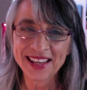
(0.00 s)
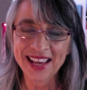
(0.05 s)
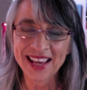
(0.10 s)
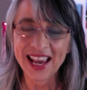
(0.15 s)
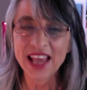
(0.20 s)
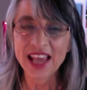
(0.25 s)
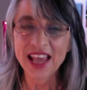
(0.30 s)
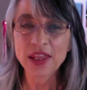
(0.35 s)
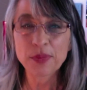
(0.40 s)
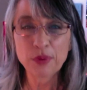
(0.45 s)

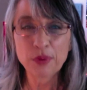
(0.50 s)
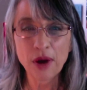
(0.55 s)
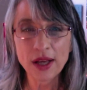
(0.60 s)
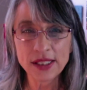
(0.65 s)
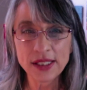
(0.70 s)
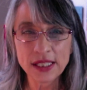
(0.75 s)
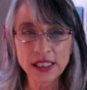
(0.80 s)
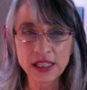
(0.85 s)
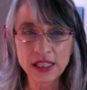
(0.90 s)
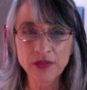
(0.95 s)
And the
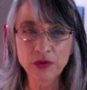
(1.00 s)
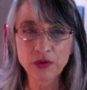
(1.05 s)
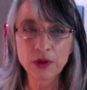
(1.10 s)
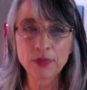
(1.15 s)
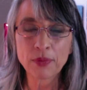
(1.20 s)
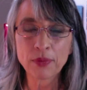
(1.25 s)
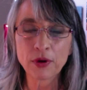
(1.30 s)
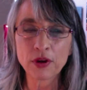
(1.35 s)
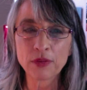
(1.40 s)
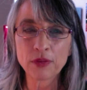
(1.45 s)
process of
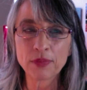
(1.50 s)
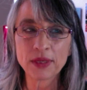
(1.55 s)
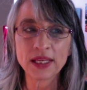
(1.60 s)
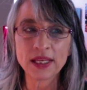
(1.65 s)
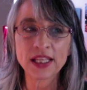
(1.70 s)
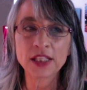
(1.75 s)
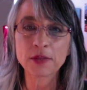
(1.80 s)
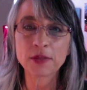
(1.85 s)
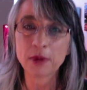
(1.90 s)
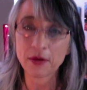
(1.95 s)
rebirth
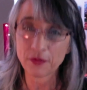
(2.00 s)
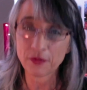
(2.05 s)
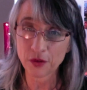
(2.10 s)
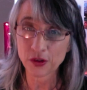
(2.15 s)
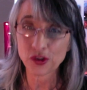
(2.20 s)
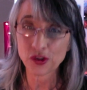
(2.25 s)
begins by first